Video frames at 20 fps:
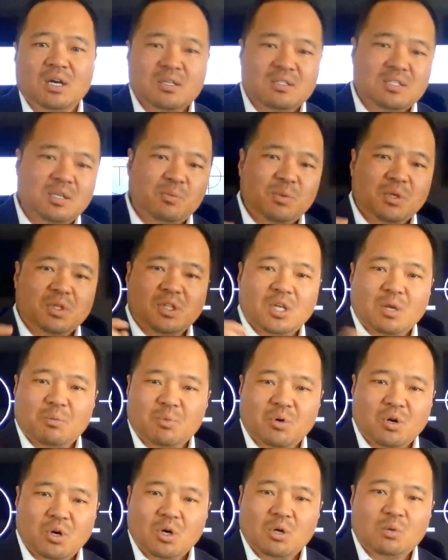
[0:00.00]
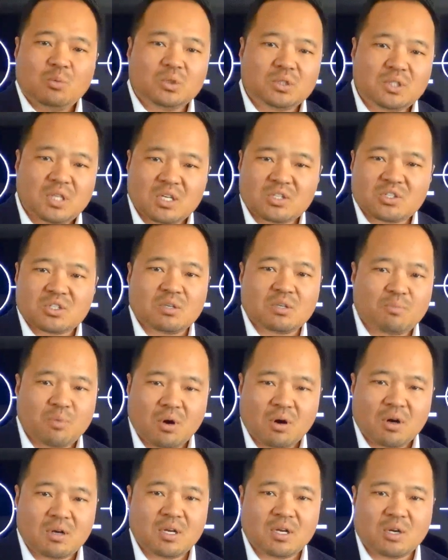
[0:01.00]
Typically a probe will touch the
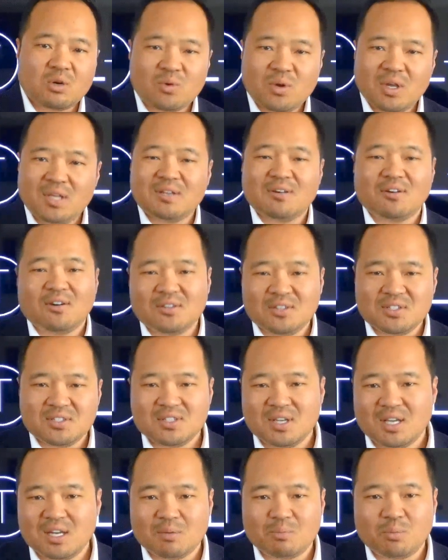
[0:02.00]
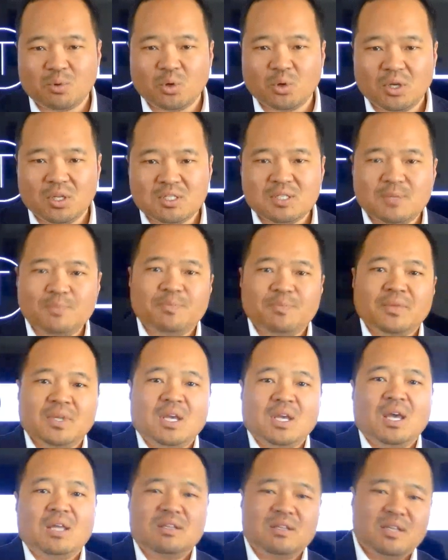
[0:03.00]
part and create all these data points,
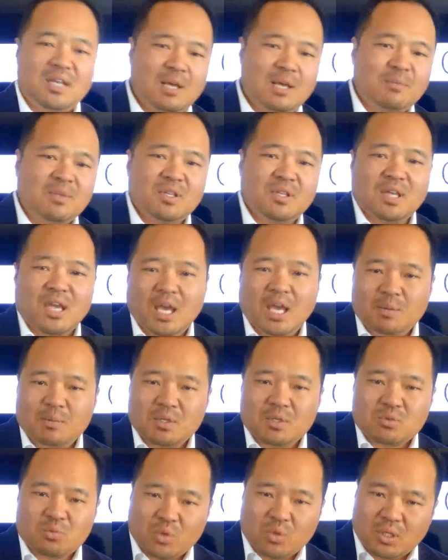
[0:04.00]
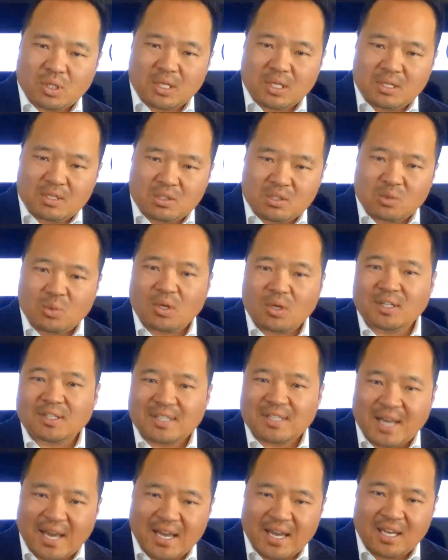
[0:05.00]
and the name of the game is really to
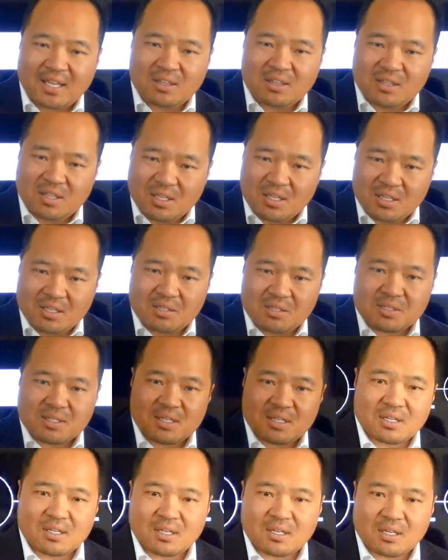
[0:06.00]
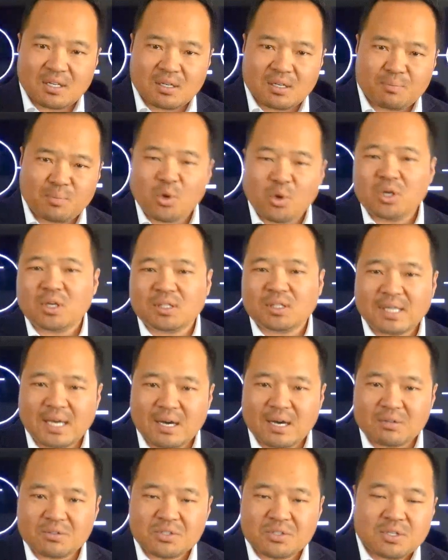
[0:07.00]
align these point
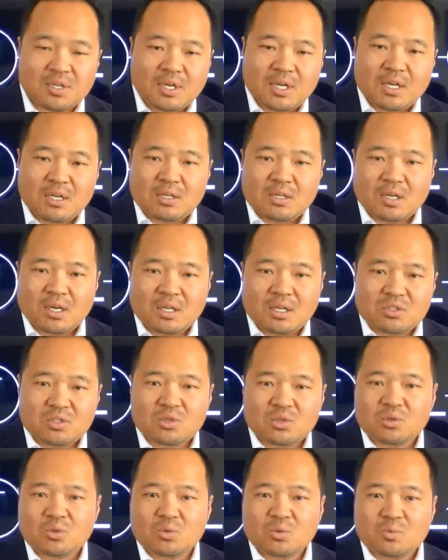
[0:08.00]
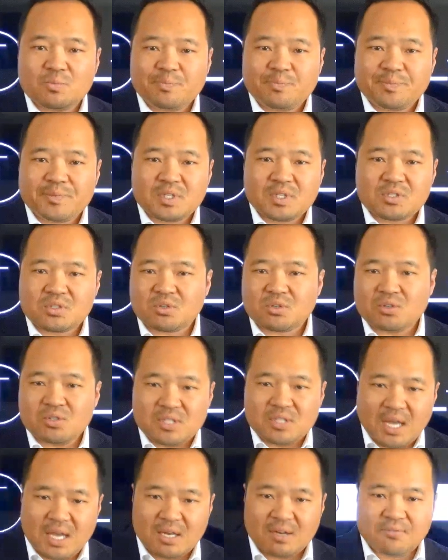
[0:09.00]
clouds to certain
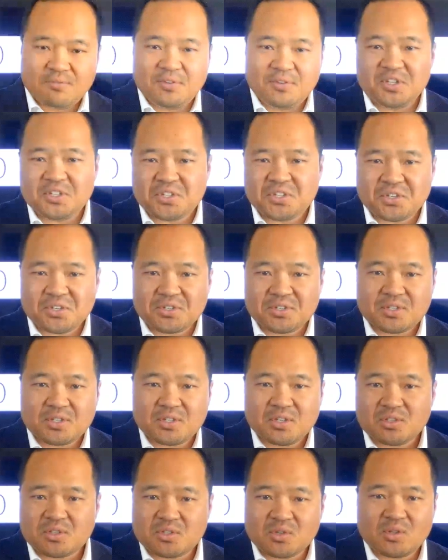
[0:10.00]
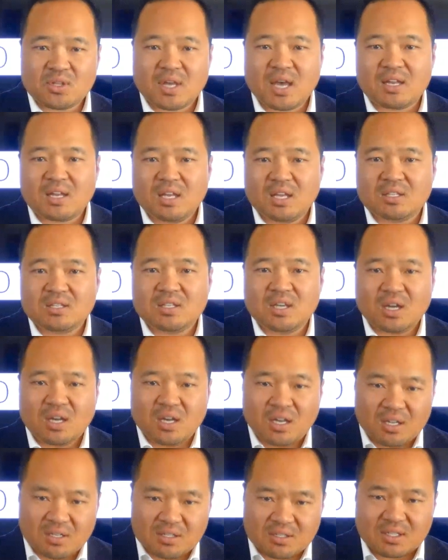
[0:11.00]
data features so that it
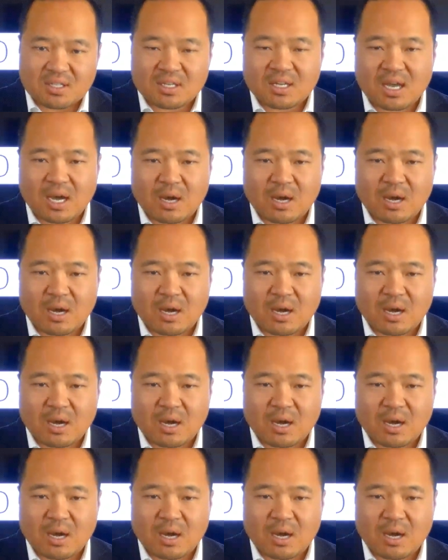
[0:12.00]
does,